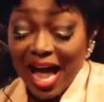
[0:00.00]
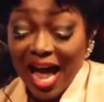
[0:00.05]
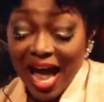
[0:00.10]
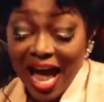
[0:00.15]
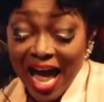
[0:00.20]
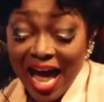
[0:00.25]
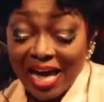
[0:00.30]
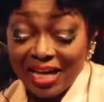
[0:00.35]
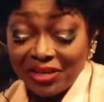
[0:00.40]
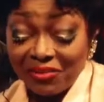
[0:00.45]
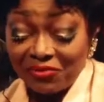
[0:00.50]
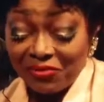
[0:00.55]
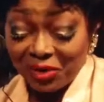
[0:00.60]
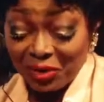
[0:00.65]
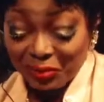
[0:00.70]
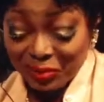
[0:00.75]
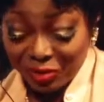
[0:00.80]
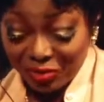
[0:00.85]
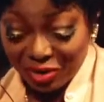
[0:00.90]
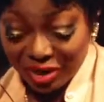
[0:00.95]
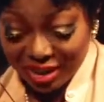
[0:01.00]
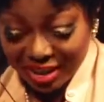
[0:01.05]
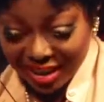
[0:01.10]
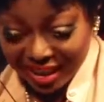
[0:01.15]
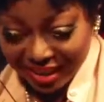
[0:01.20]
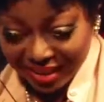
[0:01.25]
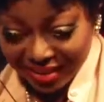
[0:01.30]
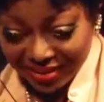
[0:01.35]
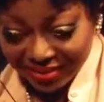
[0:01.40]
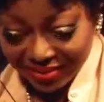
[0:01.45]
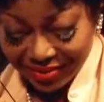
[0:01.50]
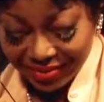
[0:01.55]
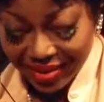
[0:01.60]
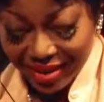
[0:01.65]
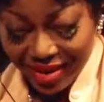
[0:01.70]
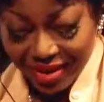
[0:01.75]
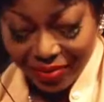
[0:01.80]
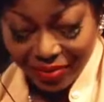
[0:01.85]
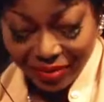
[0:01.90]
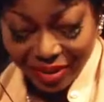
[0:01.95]
and Film Critic.
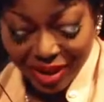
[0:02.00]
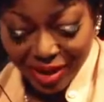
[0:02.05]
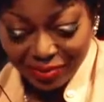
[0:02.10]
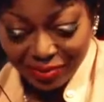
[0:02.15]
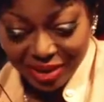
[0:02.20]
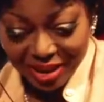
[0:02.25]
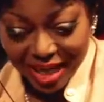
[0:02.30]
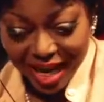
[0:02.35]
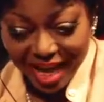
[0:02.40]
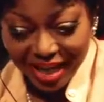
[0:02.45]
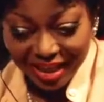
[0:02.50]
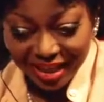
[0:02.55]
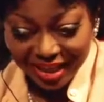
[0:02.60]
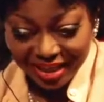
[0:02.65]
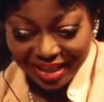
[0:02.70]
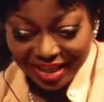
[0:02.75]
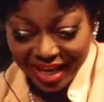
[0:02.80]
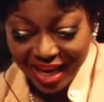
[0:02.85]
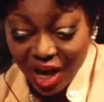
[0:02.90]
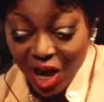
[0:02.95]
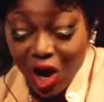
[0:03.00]
Huh? We'll come to that later.